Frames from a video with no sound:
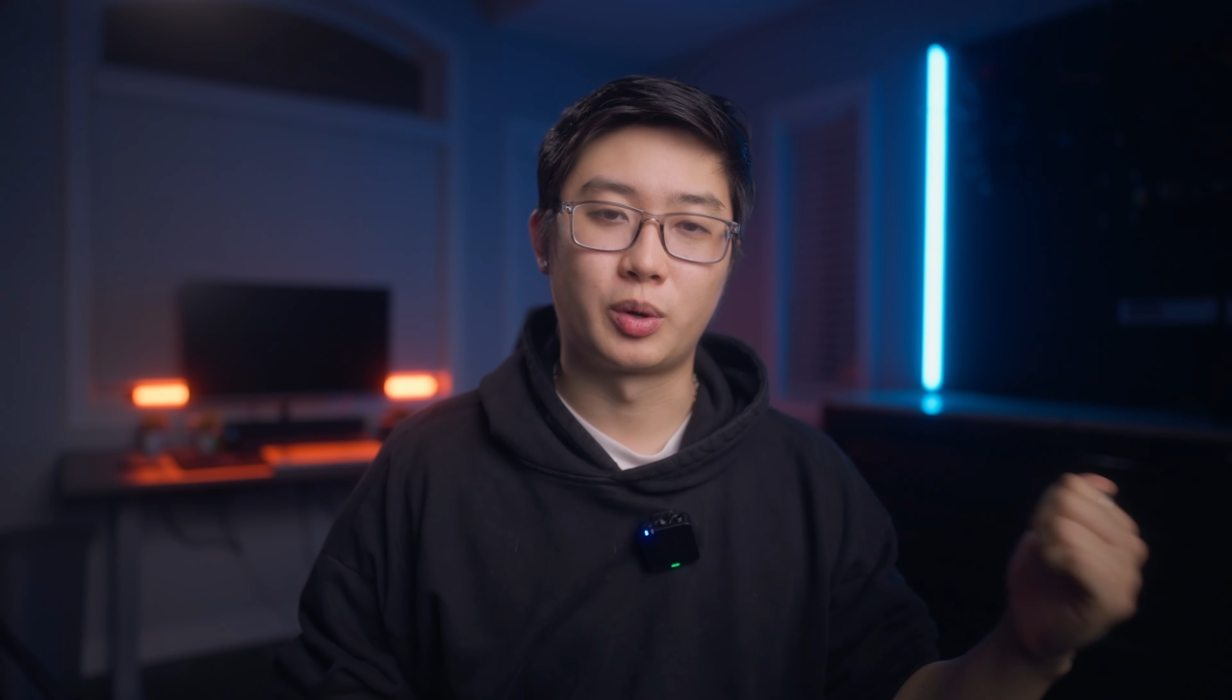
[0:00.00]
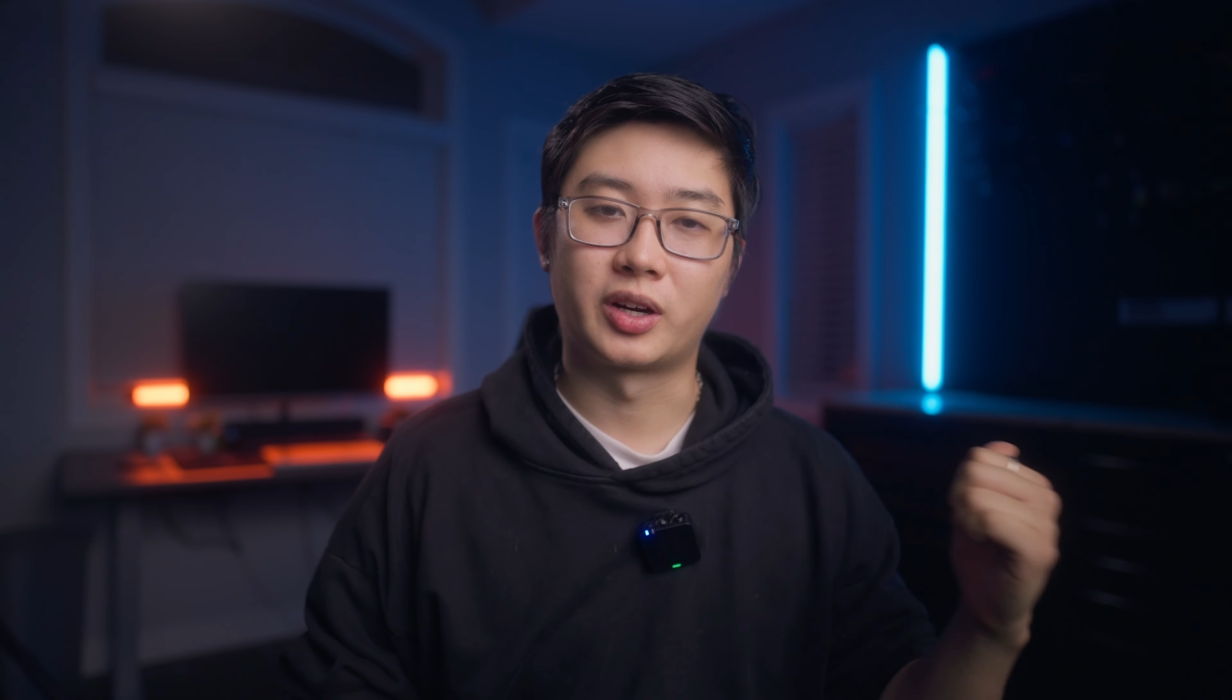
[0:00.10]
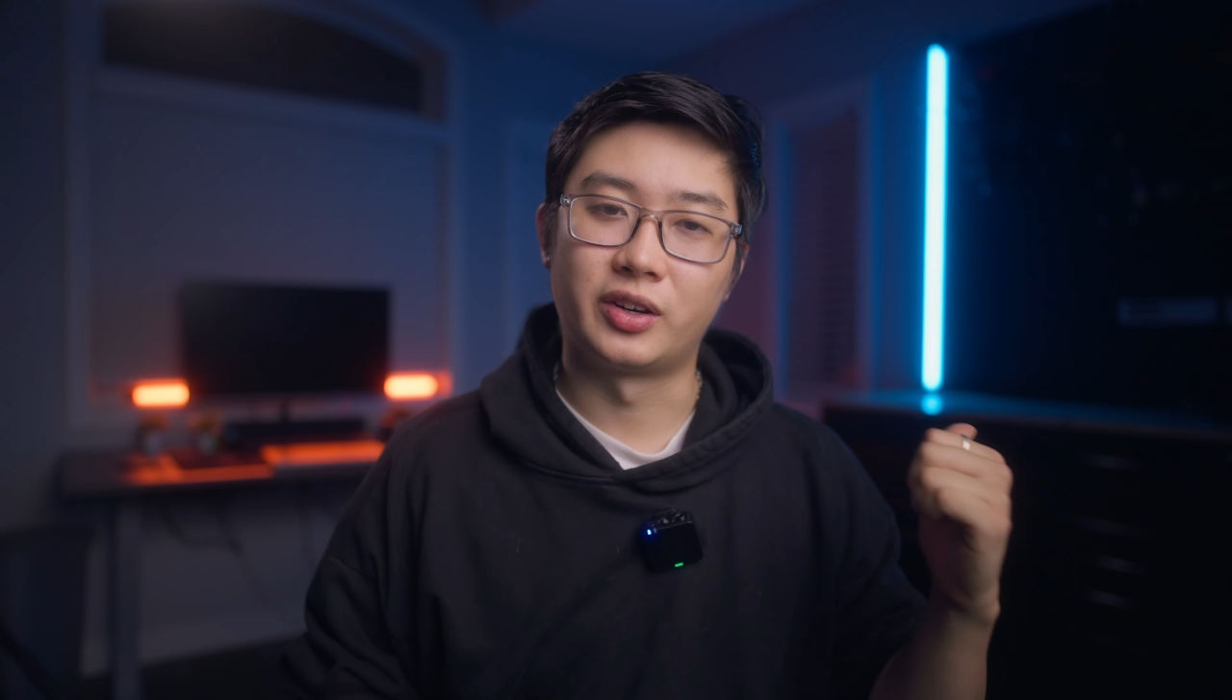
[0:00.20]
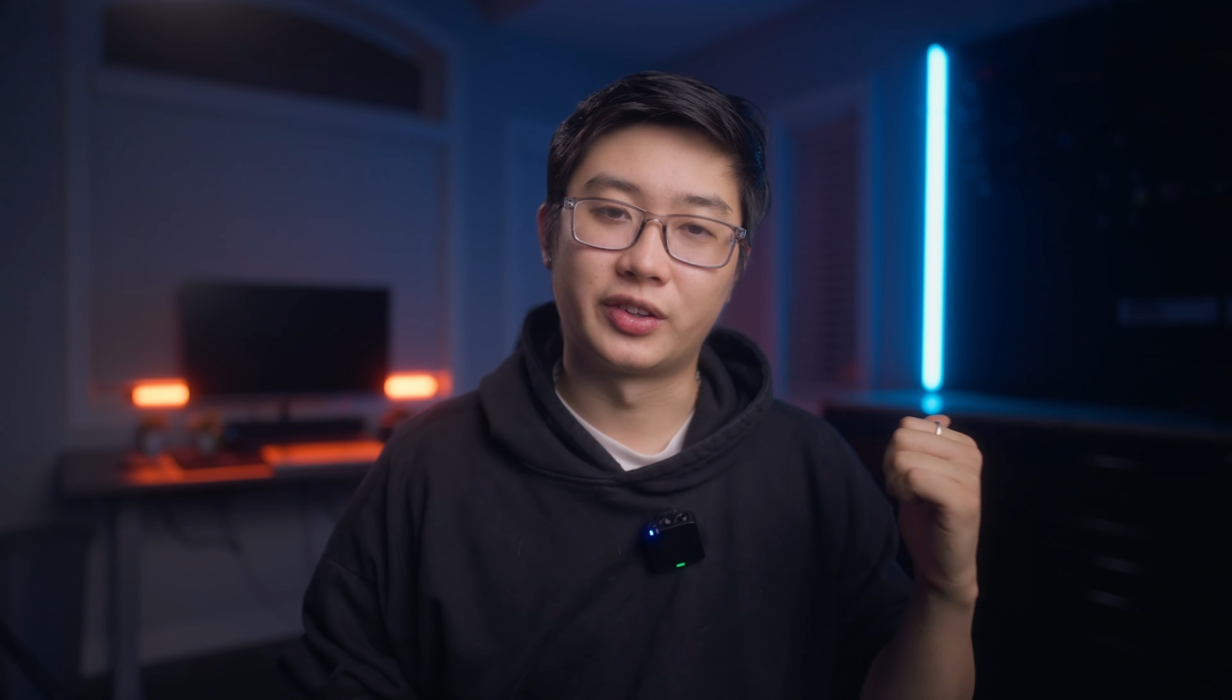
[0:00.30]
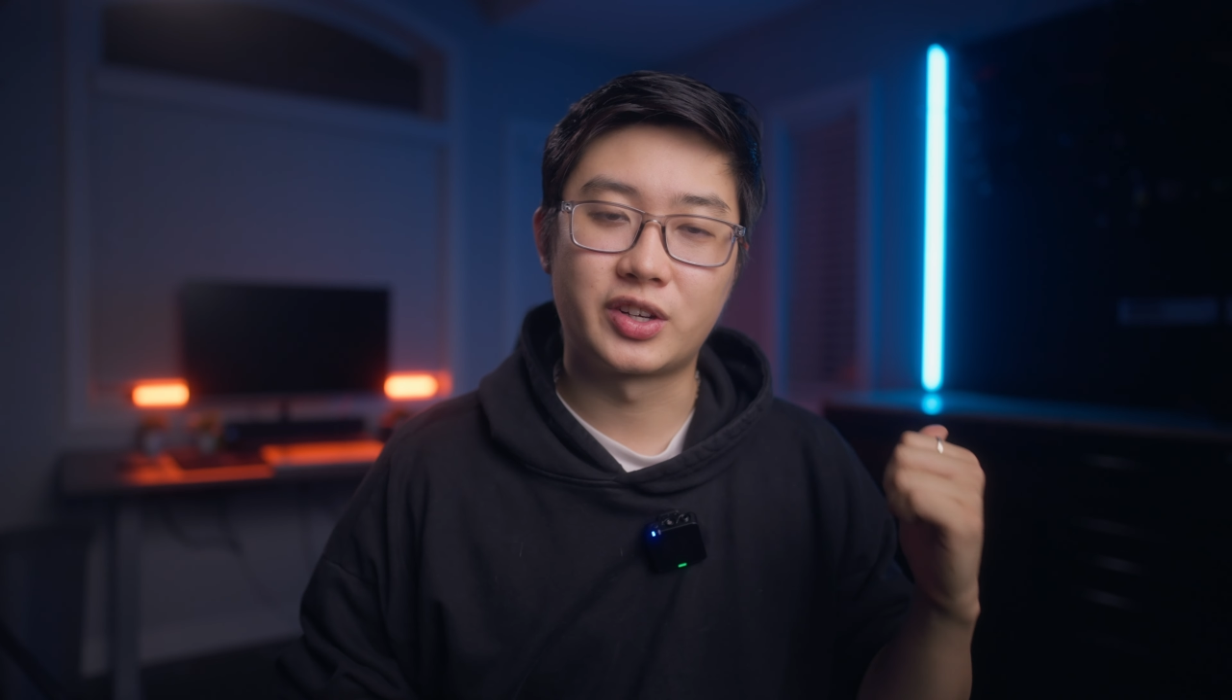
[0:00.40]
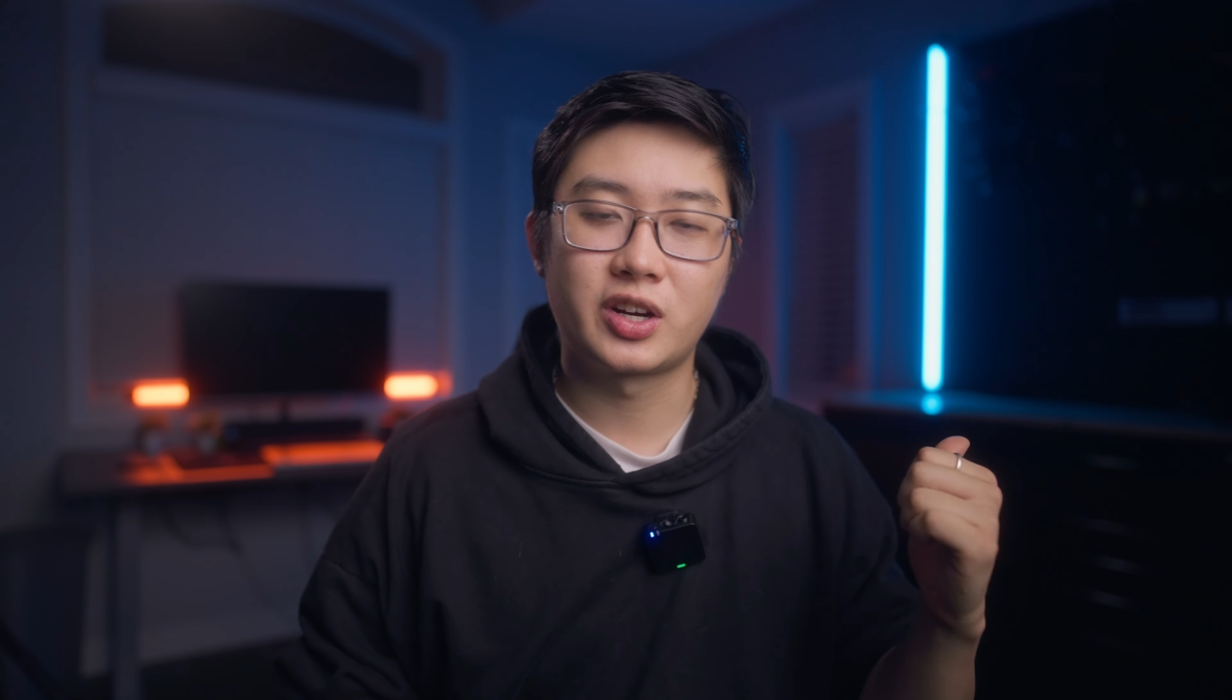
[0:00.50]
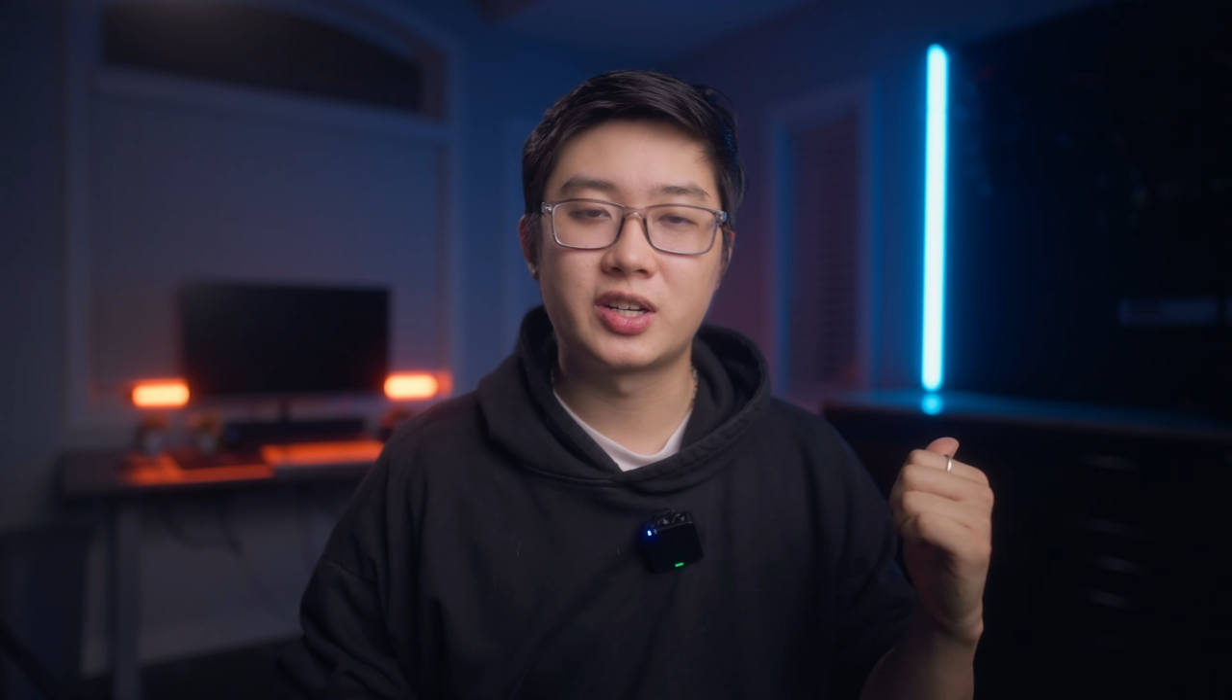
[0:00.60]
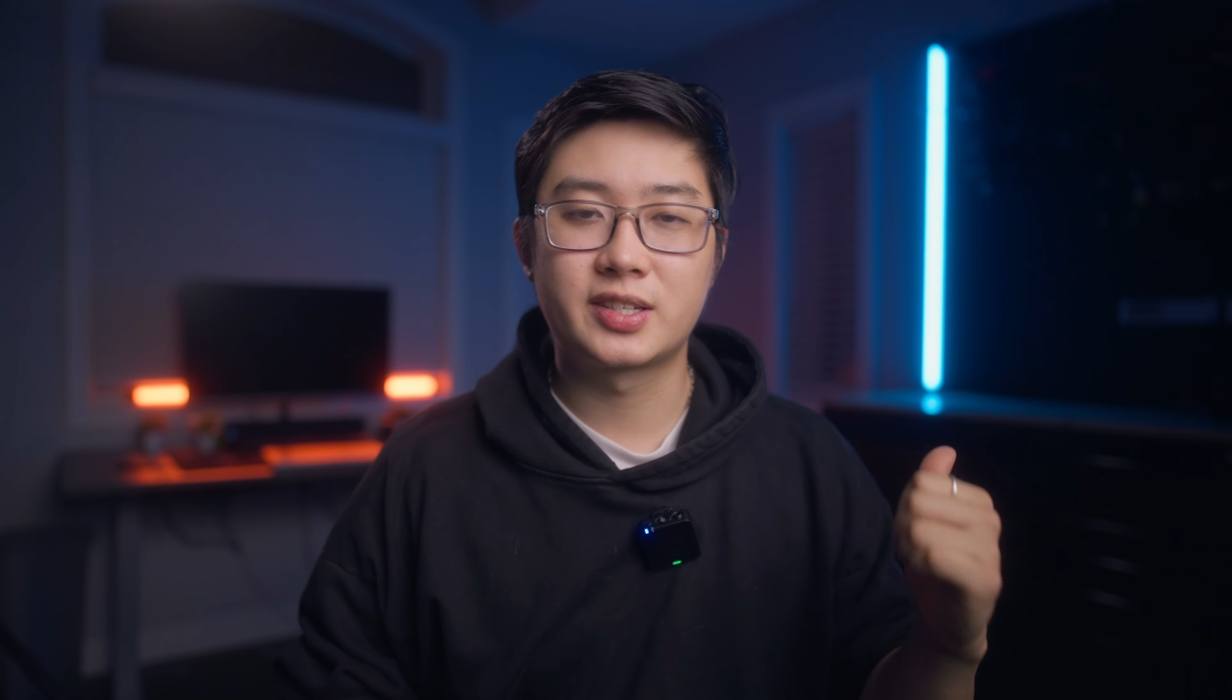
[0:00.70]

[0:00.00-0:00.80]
working on the charging